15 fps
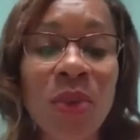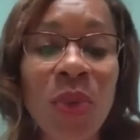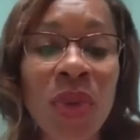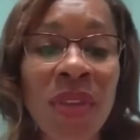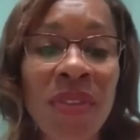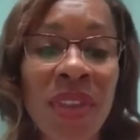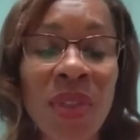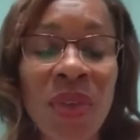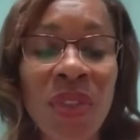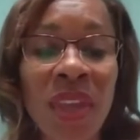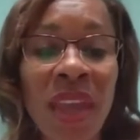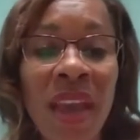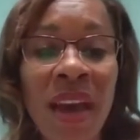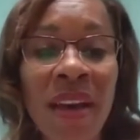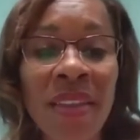So even though
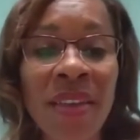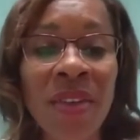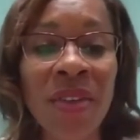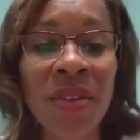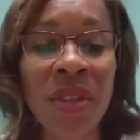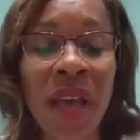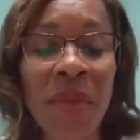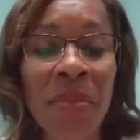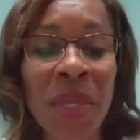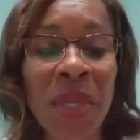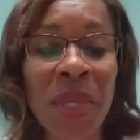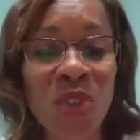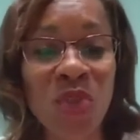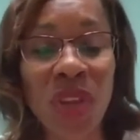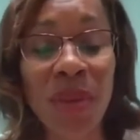they are the
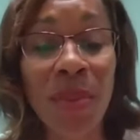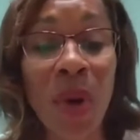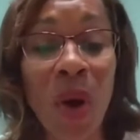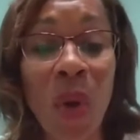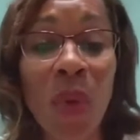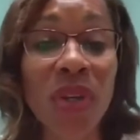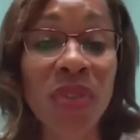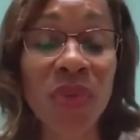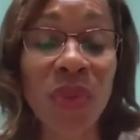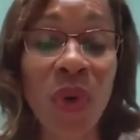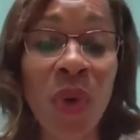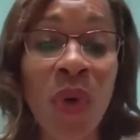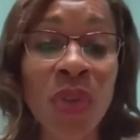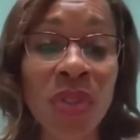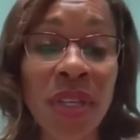administering powers
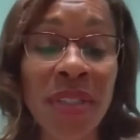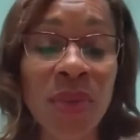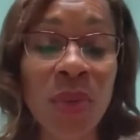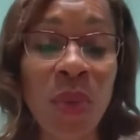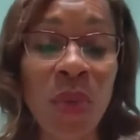for us as